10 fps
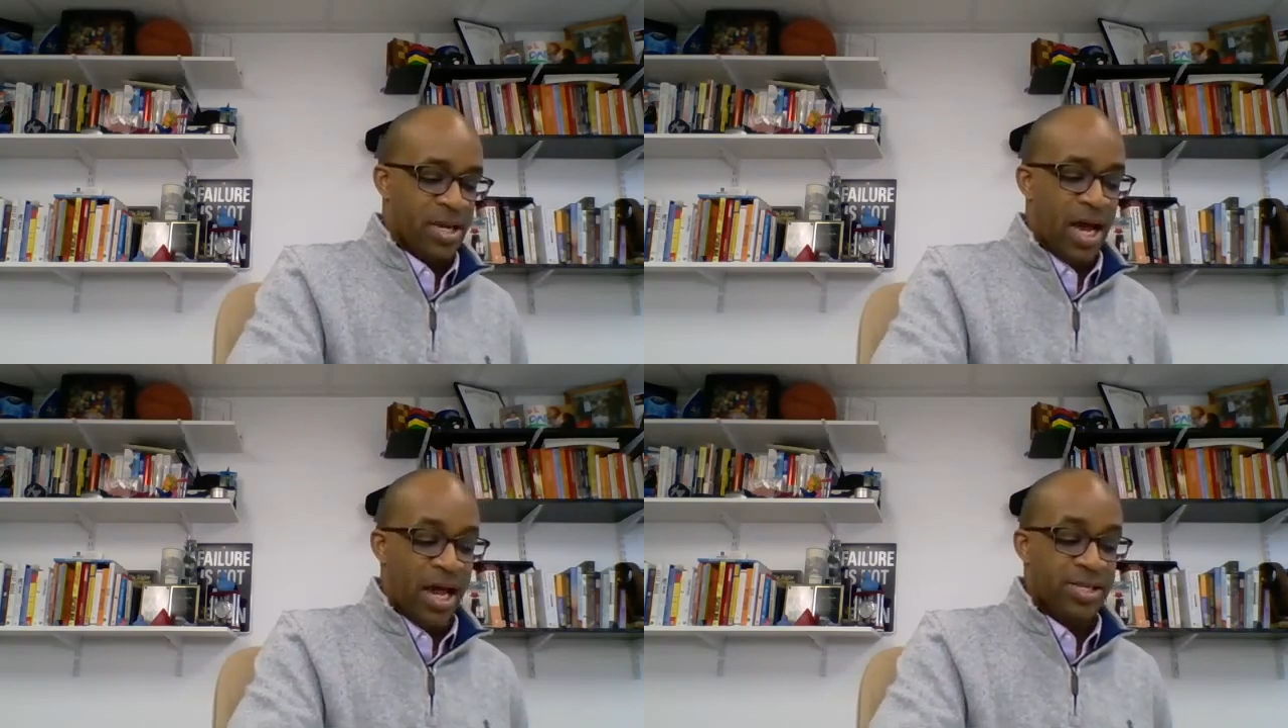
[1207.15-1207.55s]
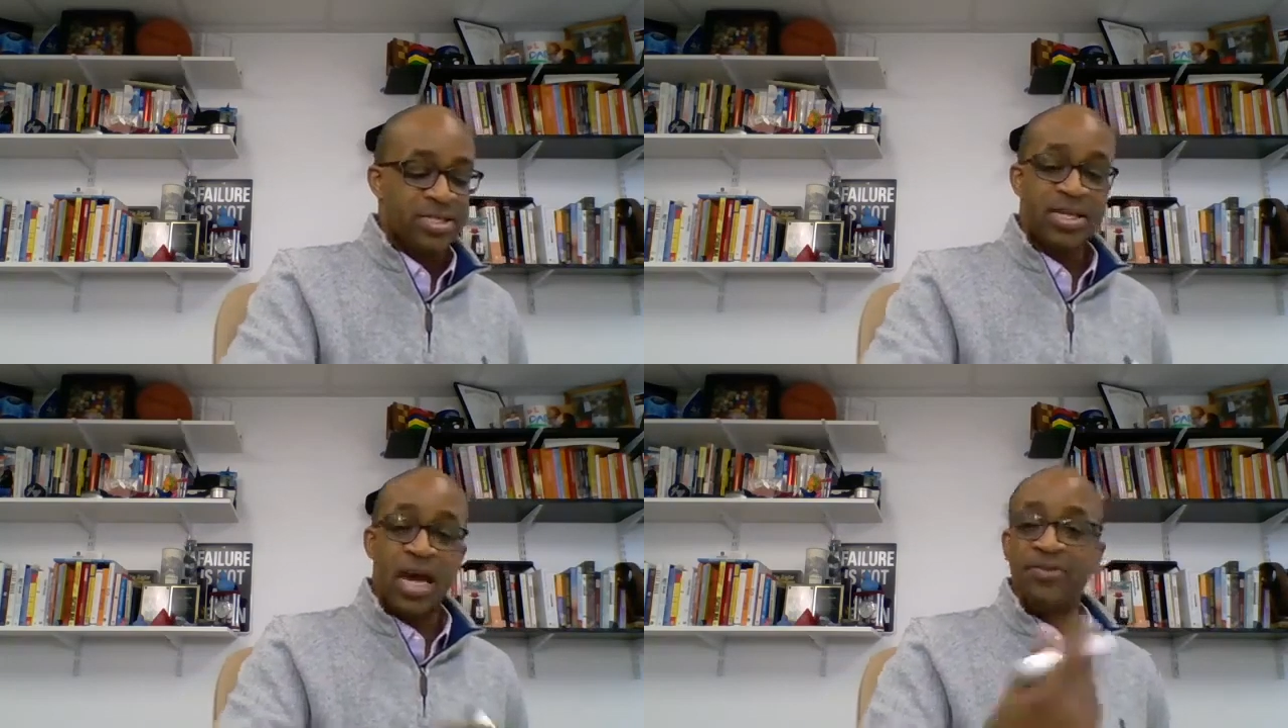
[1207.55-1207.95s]
It
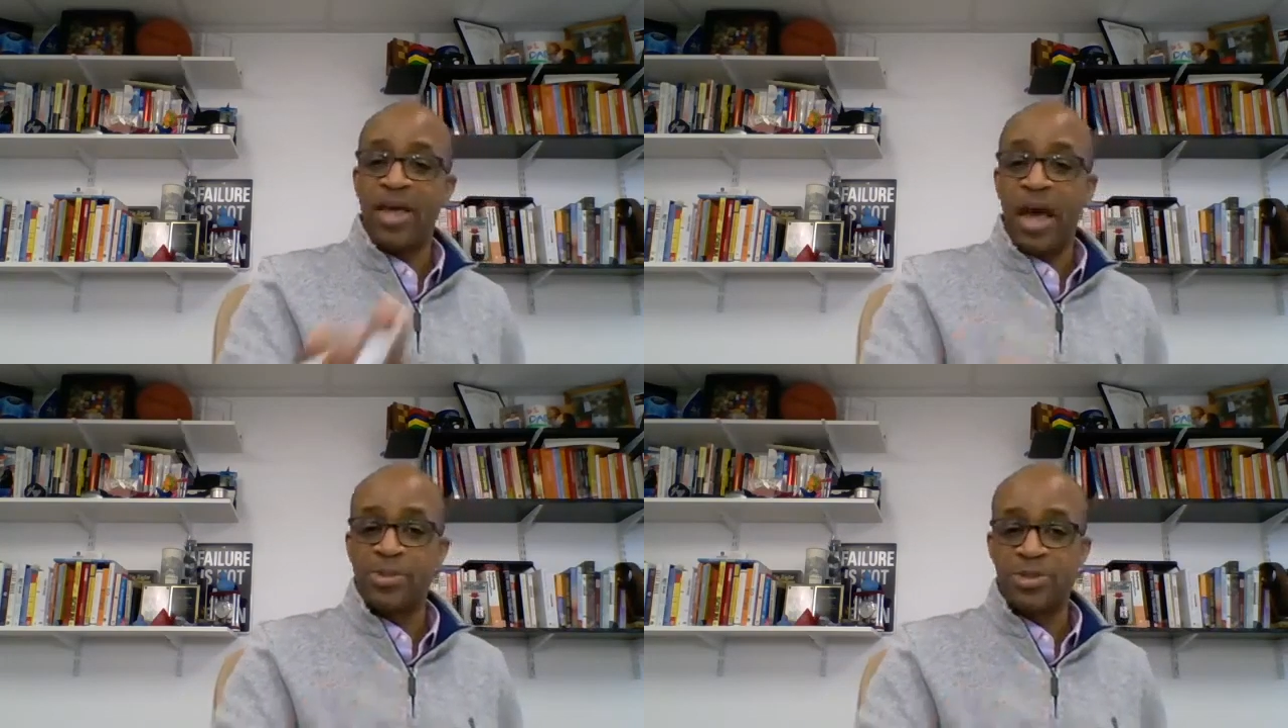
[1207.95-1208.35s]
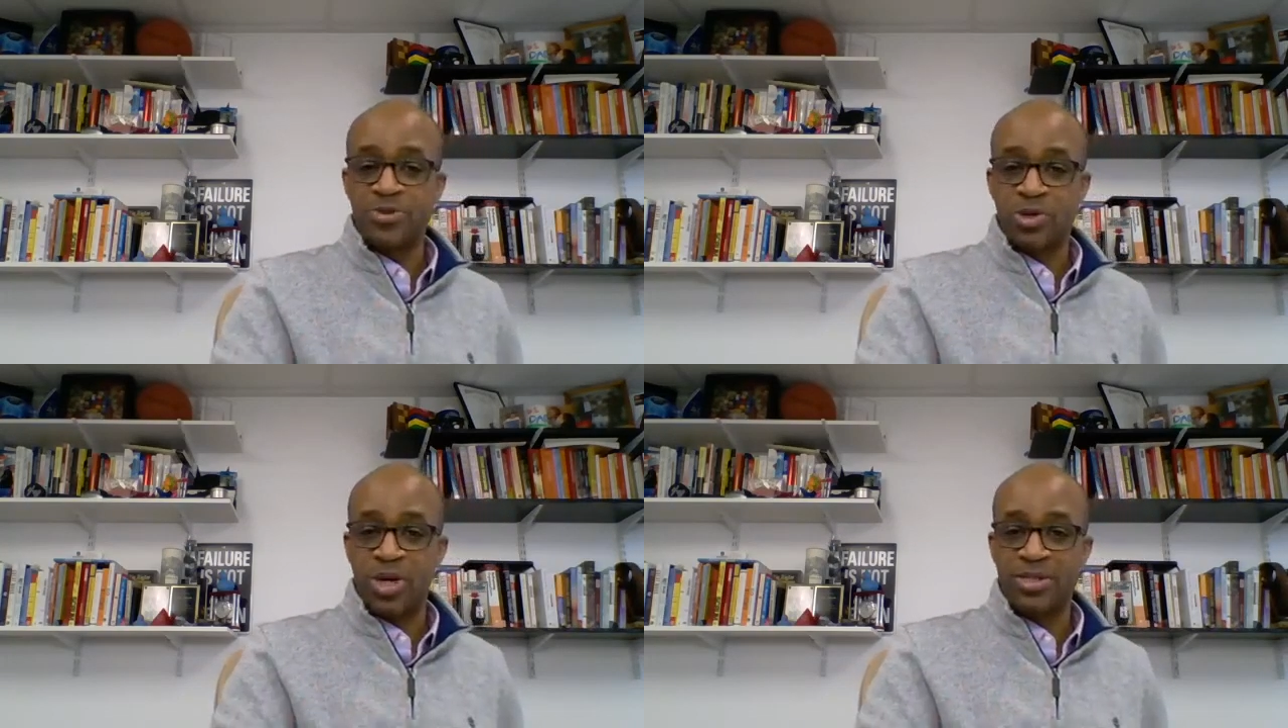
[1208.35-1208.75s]
hides inside of the
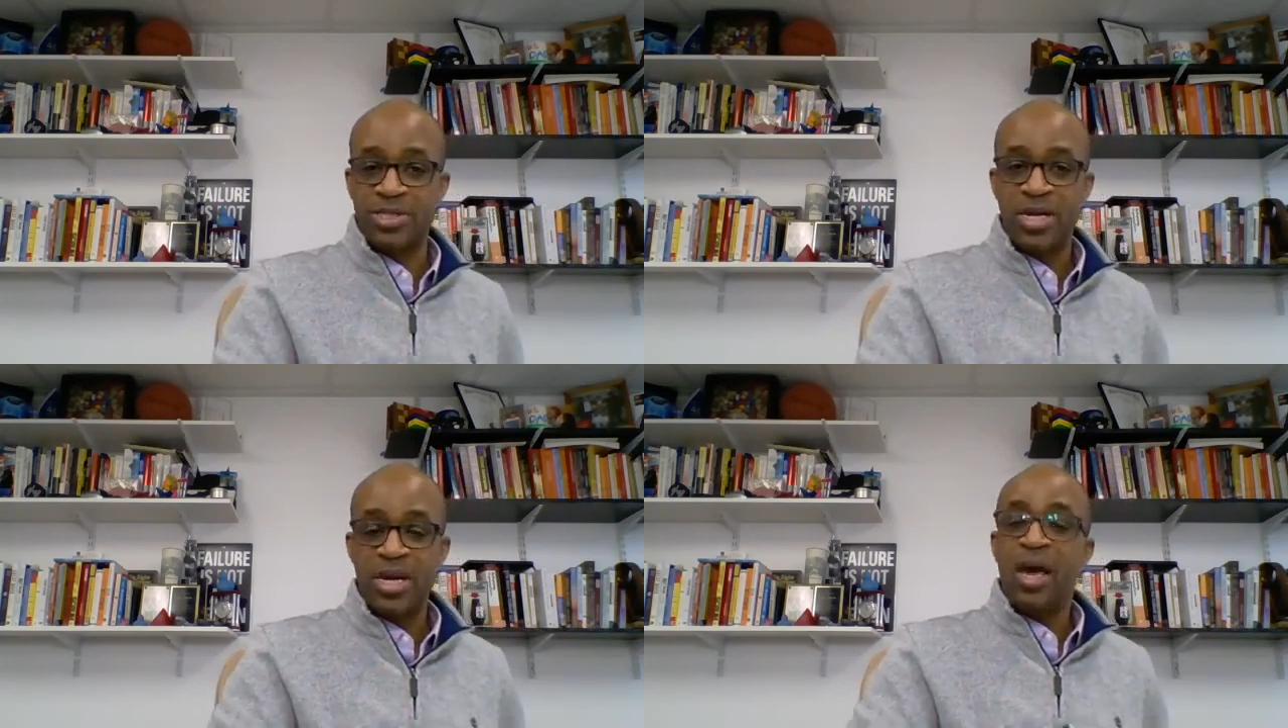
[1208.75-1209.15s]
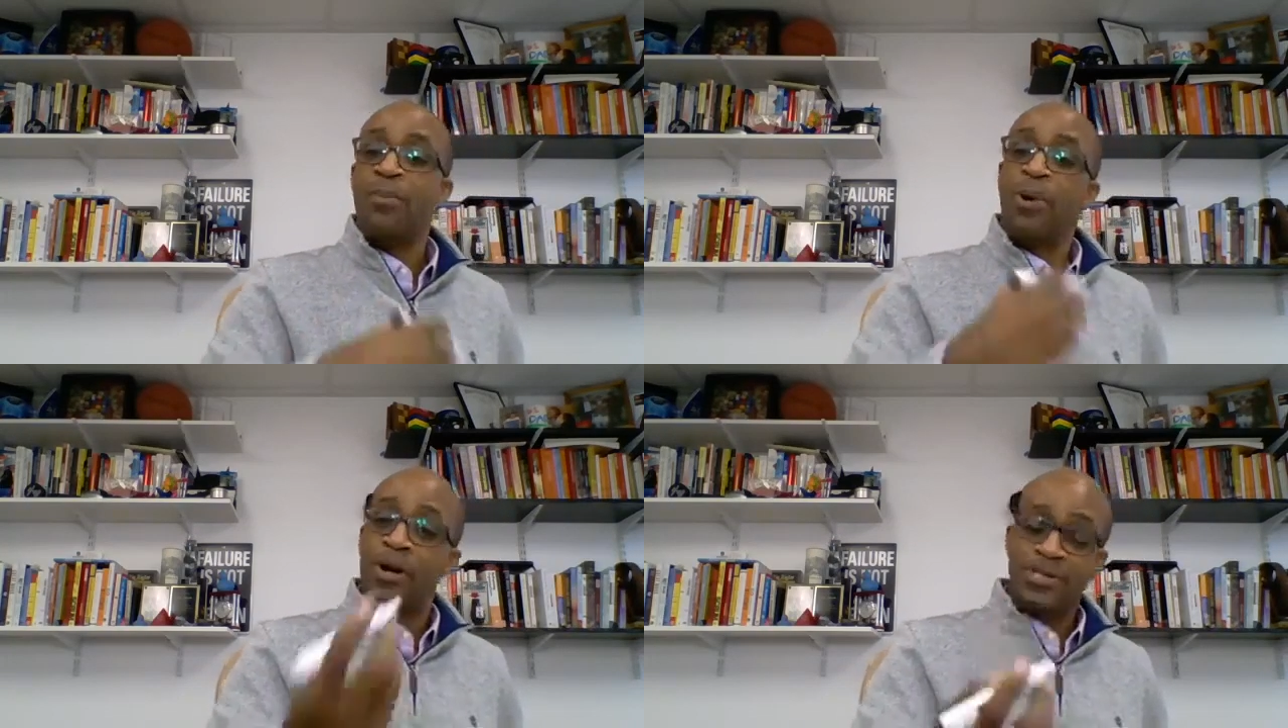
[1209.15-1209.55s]
absence of trust,
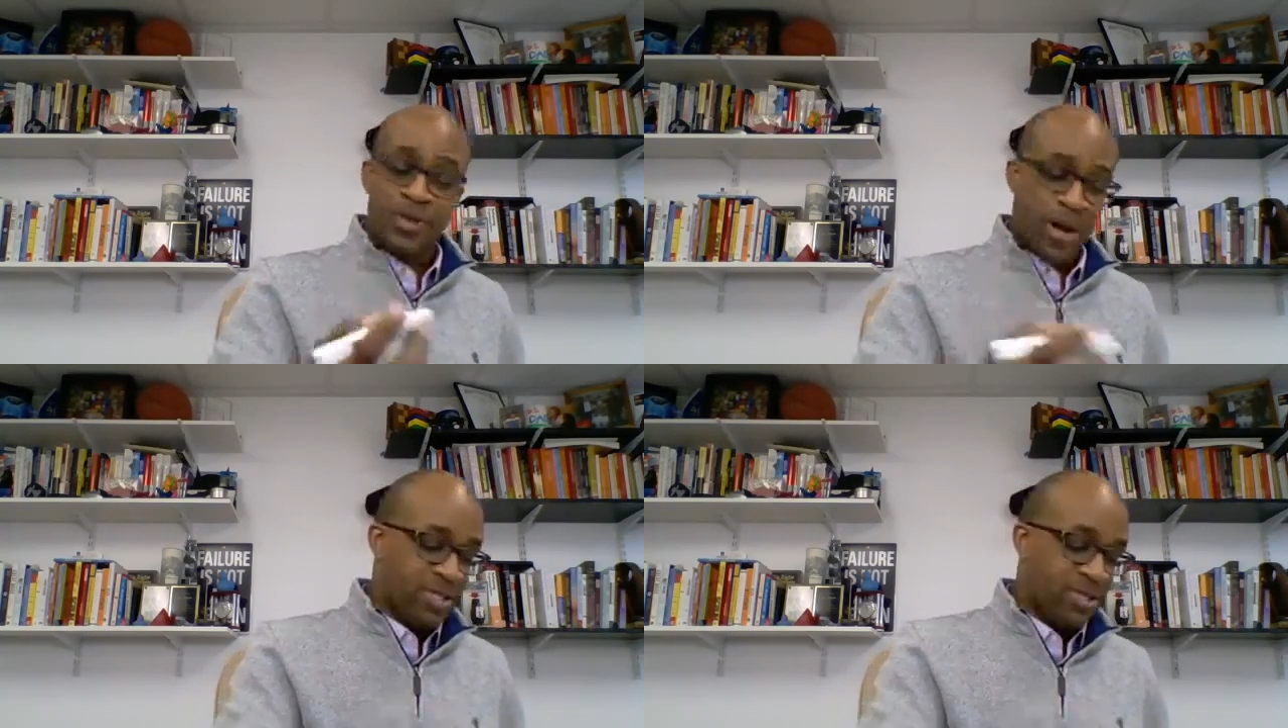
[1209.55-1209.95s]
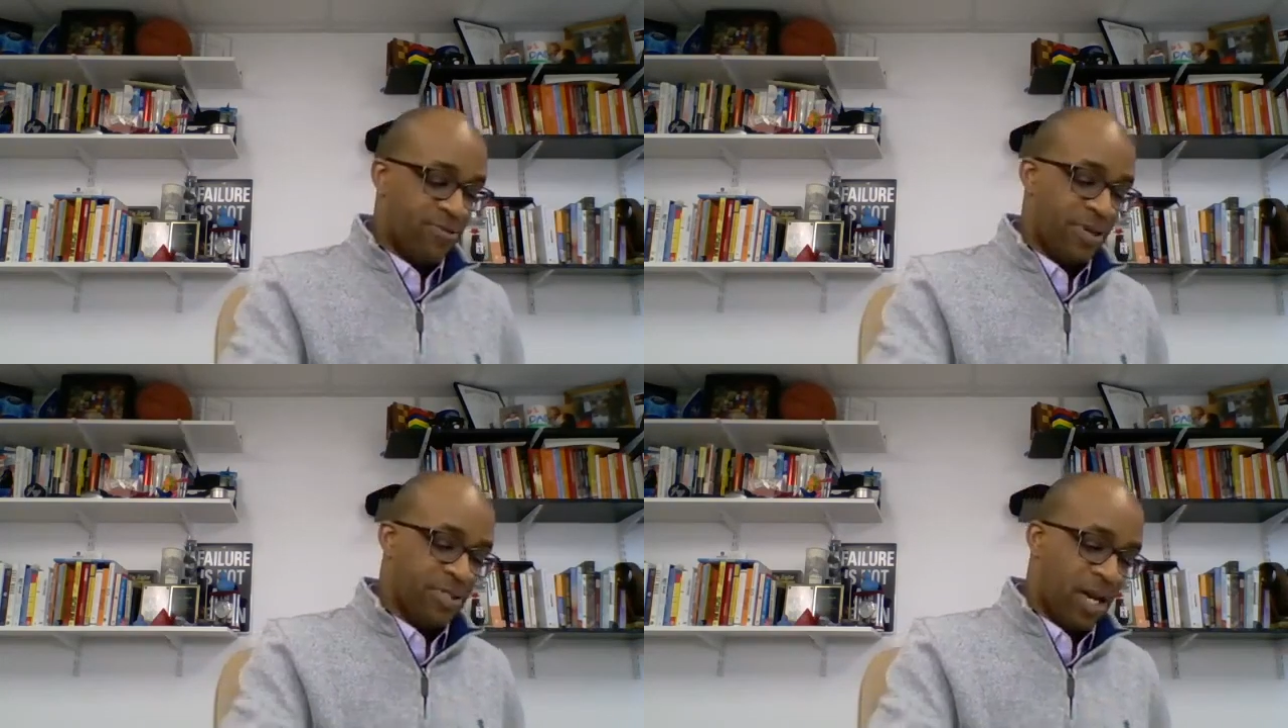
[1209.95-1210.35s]
but it also hides
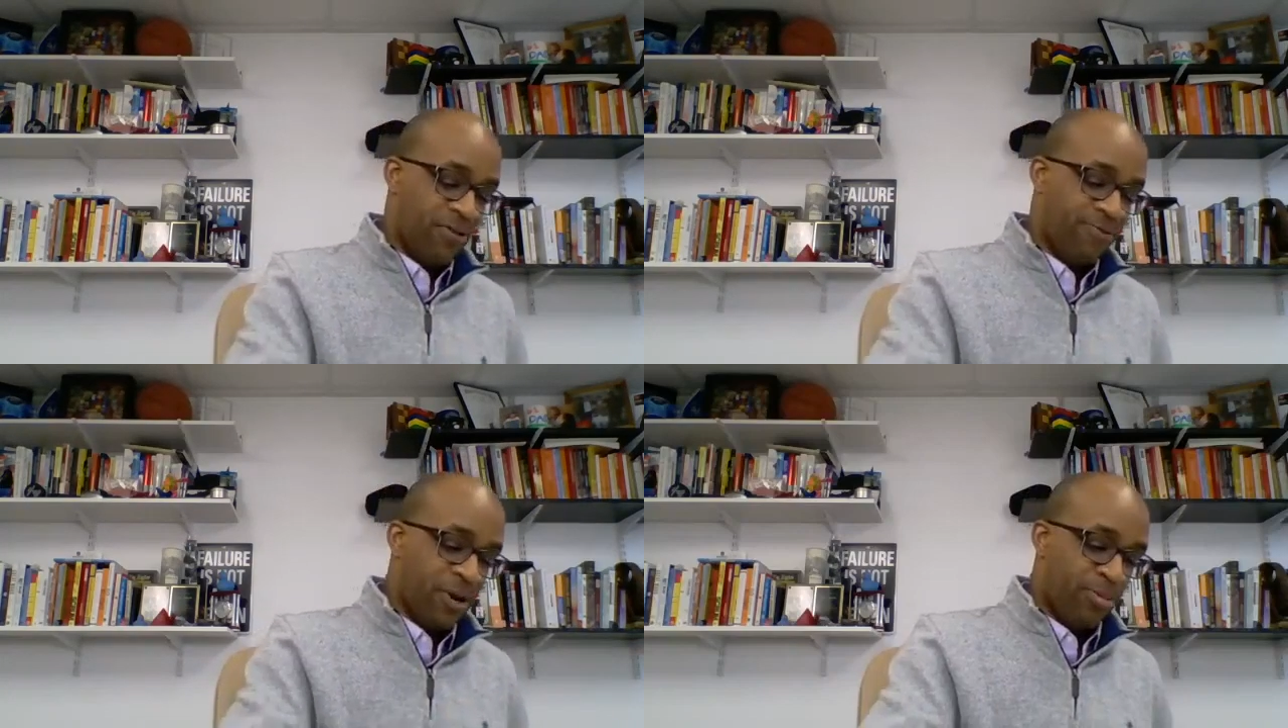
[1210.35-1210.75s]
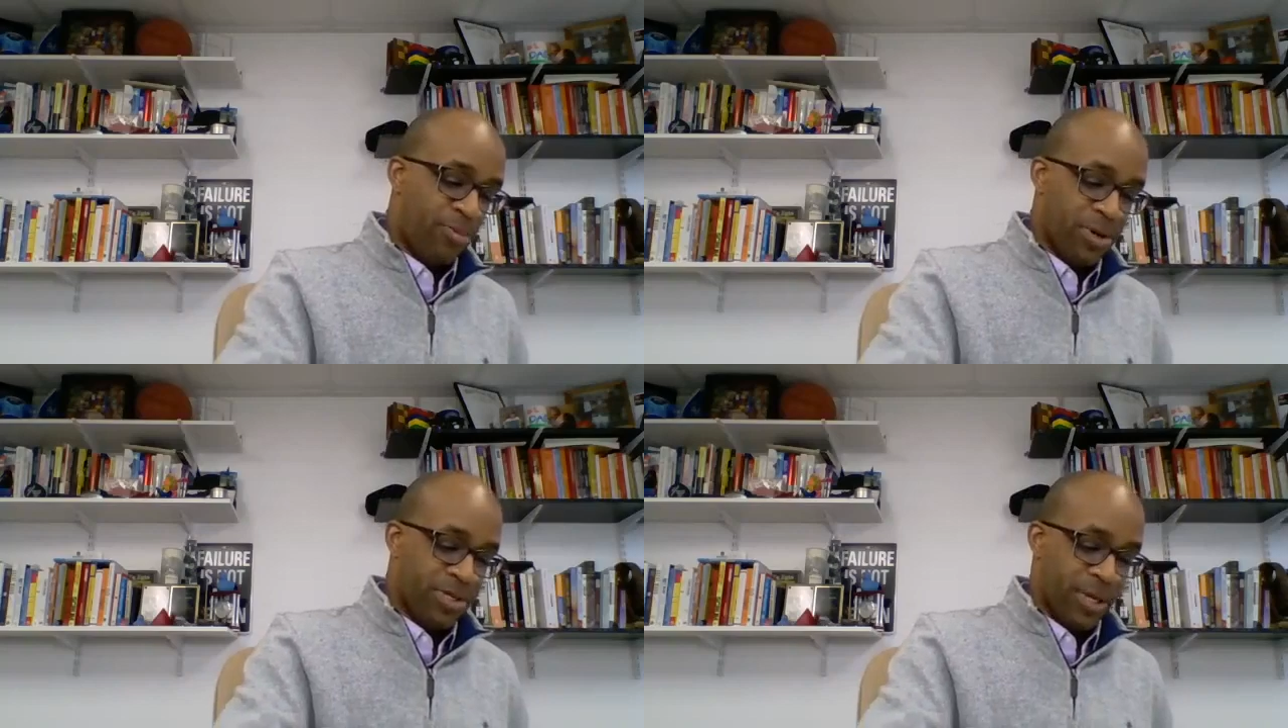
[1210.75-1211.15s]
inside of finger
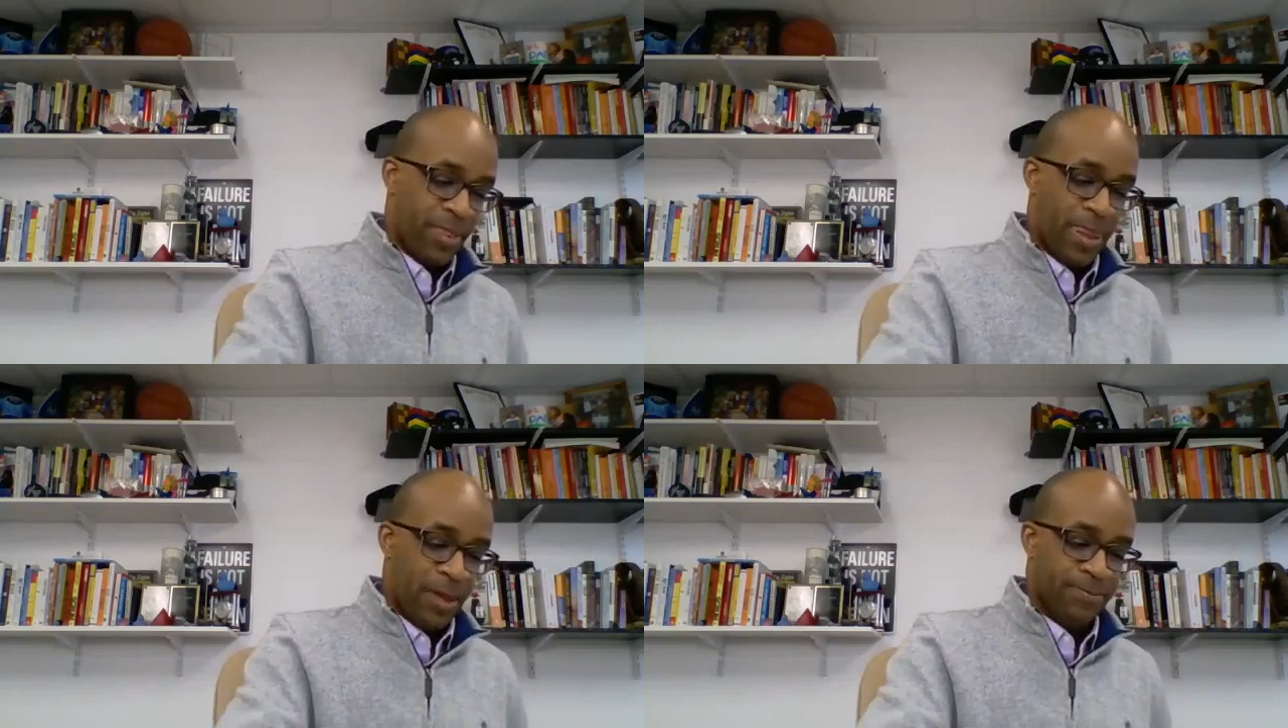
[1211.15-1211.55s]
pointing.